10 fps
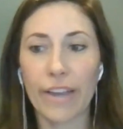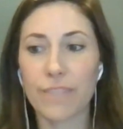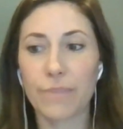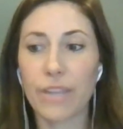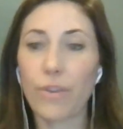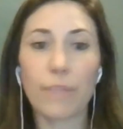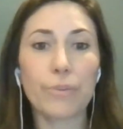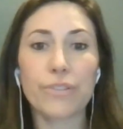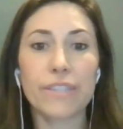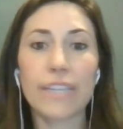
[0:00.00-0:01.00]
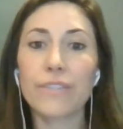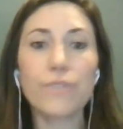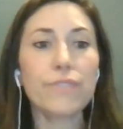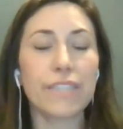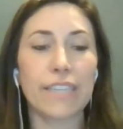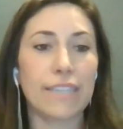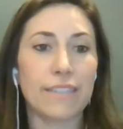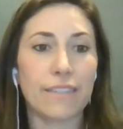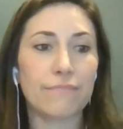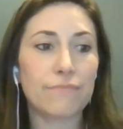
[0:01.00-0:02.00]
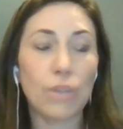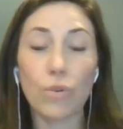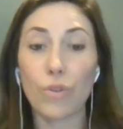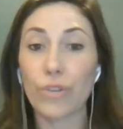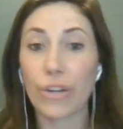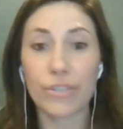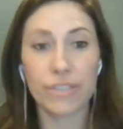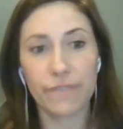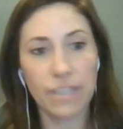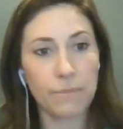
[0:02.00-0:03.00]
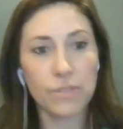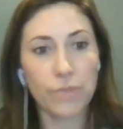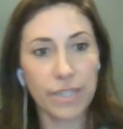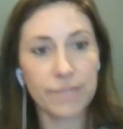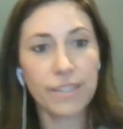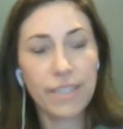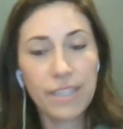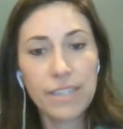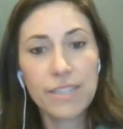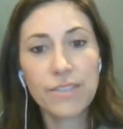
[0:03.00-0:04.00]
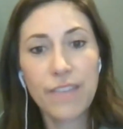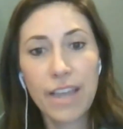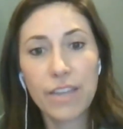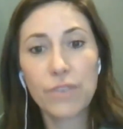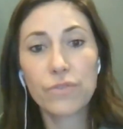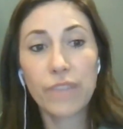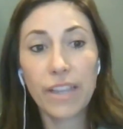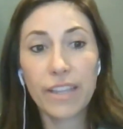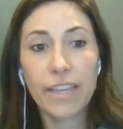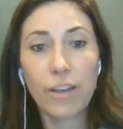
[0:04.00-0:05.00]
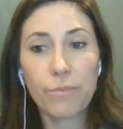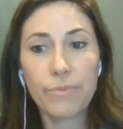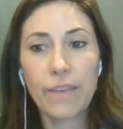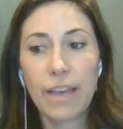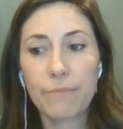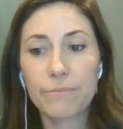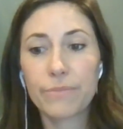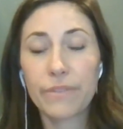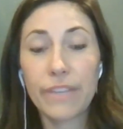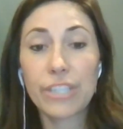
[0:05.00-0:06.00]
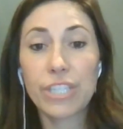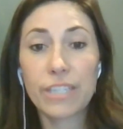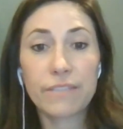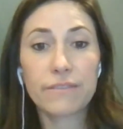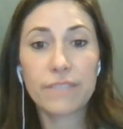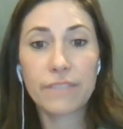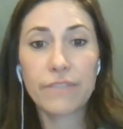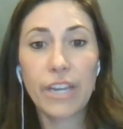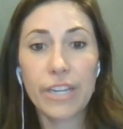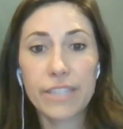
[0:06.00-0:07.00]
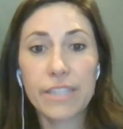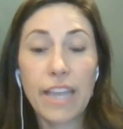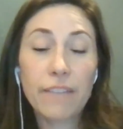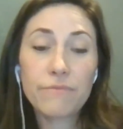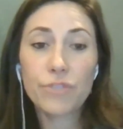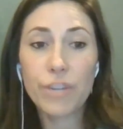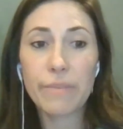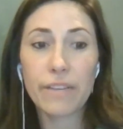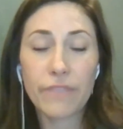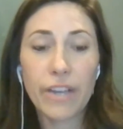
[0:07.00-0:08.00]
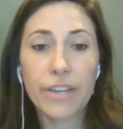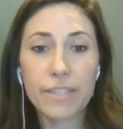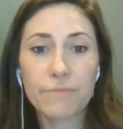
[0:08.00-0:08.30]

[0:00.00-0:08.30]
where the only person they do see is a local nurse of some sort. So that could greatly help prevention of caries and treatment of caries.